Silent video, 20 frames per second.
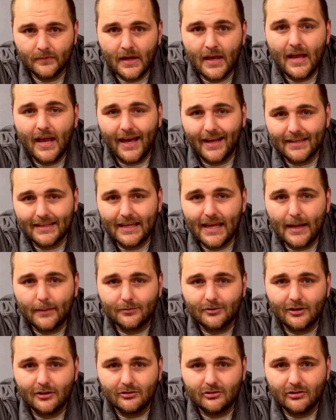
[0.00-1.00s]
At
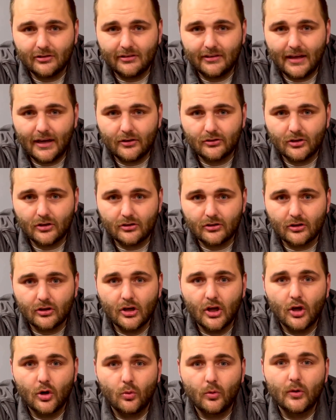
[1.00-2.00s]
Encapsulations Down Under,
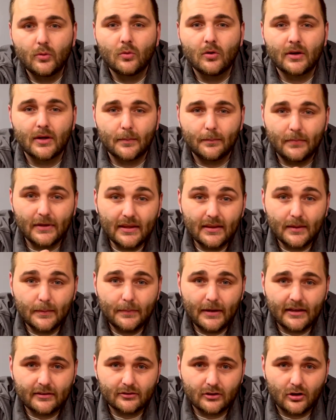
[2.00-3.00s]
we want to be the
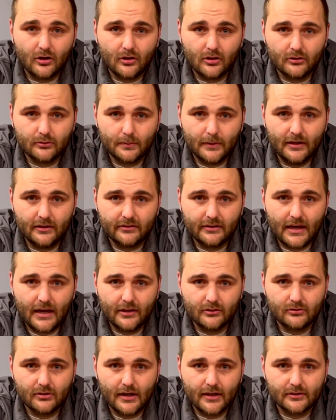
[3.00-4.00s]
best crawl space
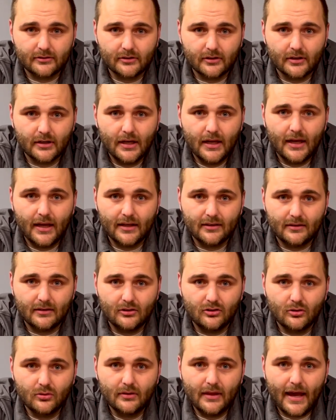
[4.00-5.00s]
contractor, and to
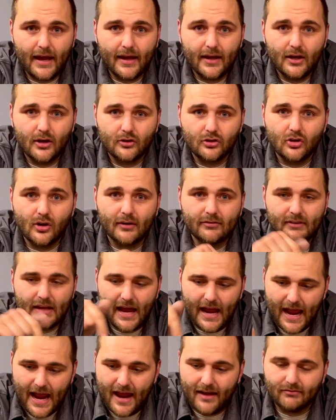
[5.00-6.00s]
do that, you have to
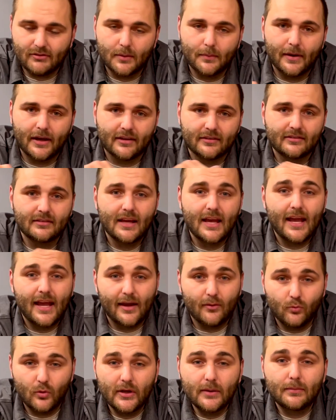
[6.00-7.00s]
have the best,
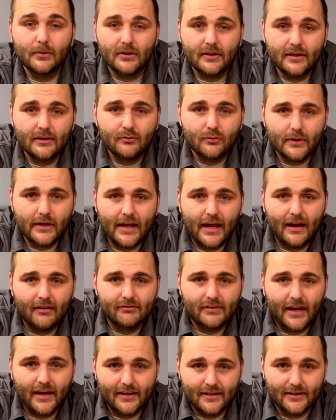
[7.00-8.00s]
and we believe we have
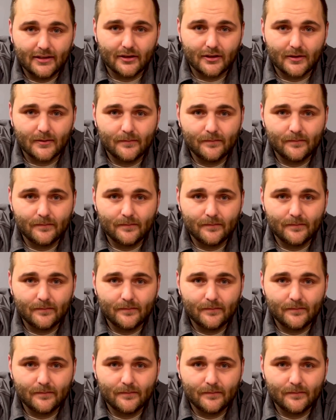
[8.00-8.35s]
that here.